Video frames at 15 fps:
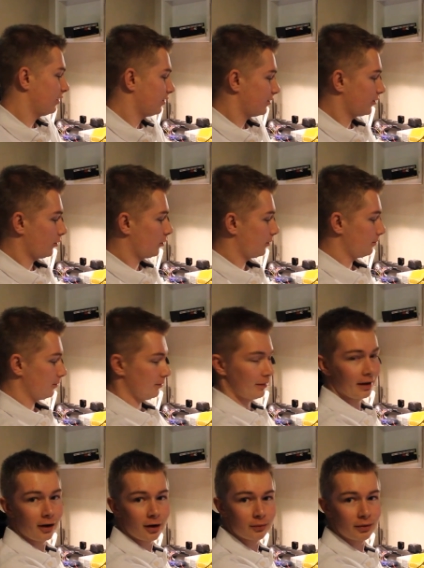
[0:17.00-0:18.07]
So
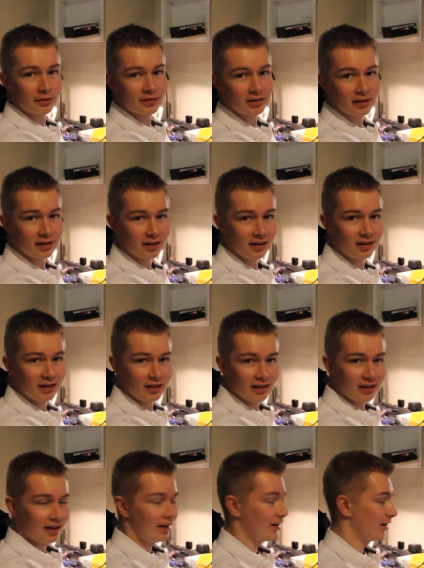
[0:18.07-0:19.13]
my hardware is here.
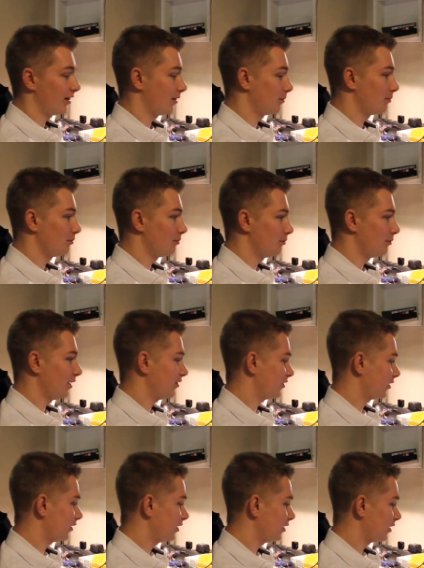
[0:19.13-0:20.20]
Um,
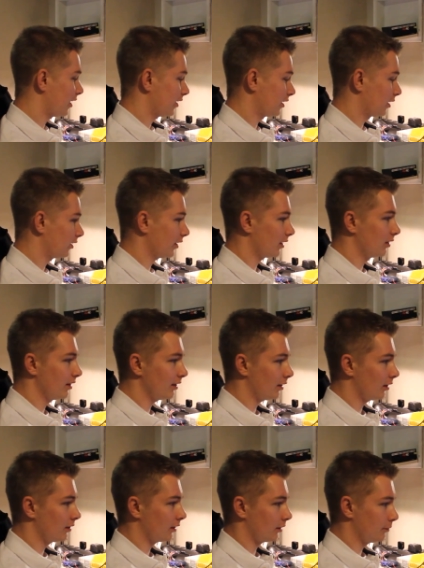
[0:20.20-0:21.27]
basically I can click a link
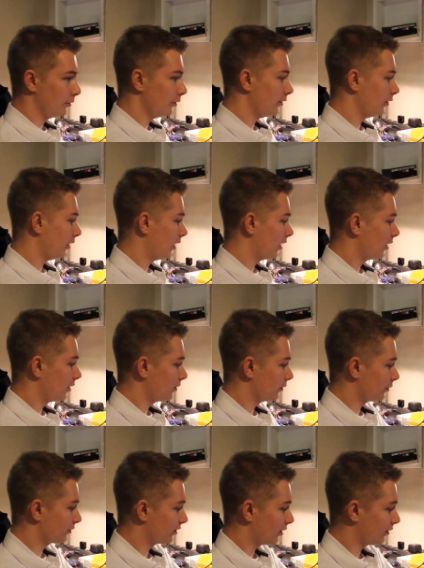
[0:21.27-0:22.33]
on the computer and
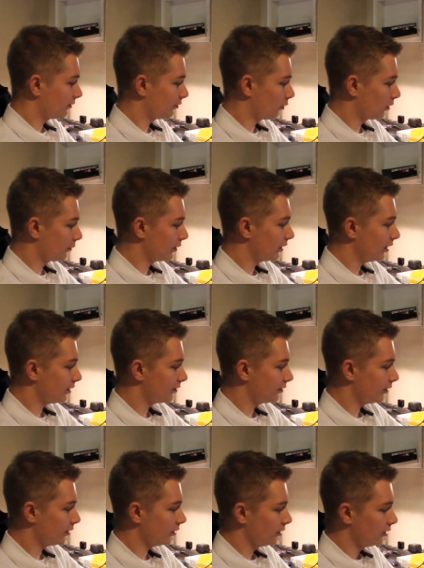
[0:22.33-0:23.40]
there's uh, four relays
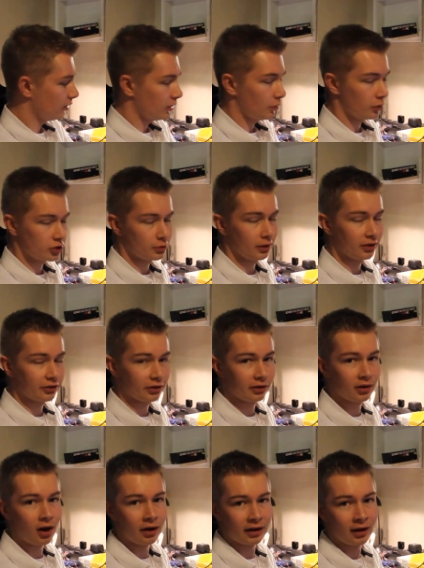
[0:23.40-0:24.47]
here which will
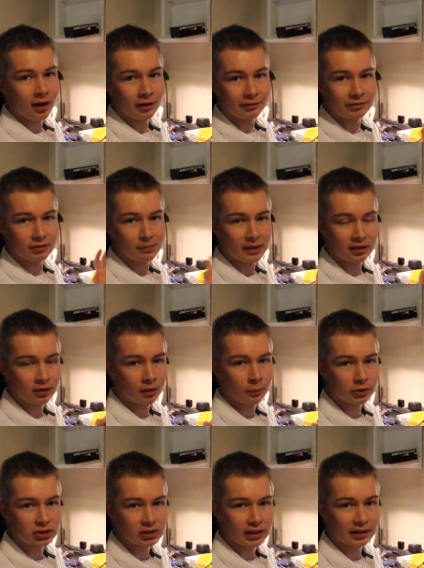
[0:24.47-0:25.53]
turn on and off depending on
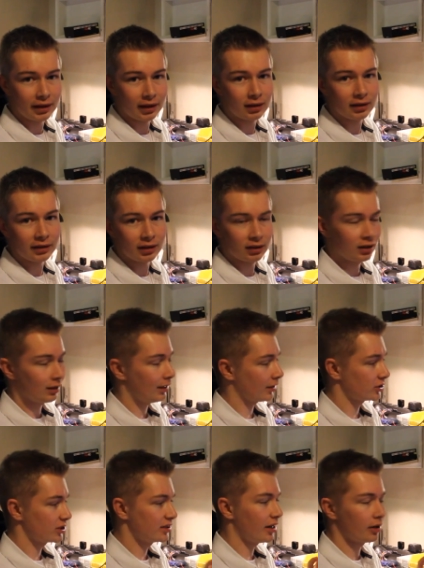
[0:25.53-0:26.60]
which link I click and it'll
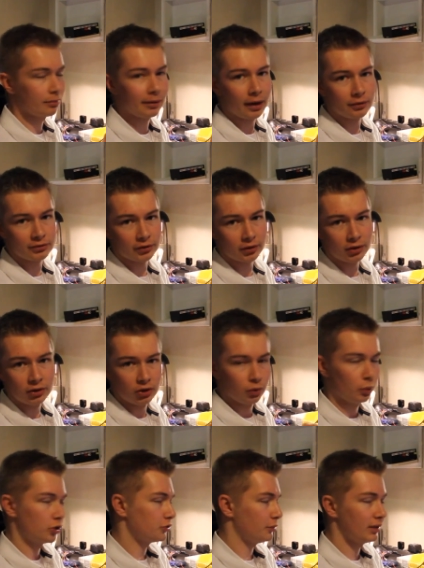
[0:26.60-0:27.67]
actually tell the browser
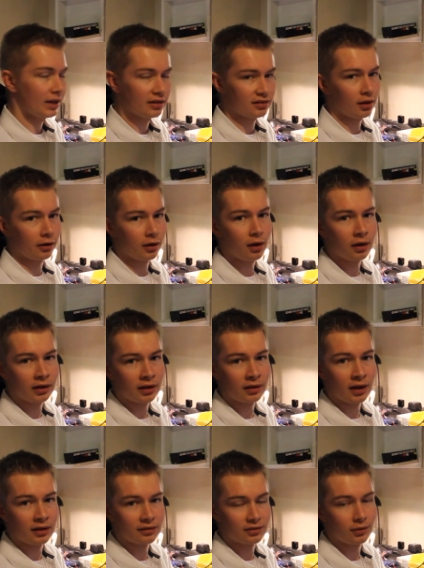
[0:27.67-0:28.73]
which relays are on and,
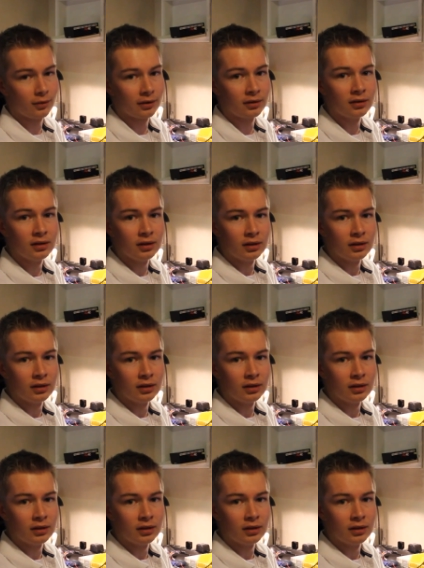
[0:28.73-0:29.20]
and so on.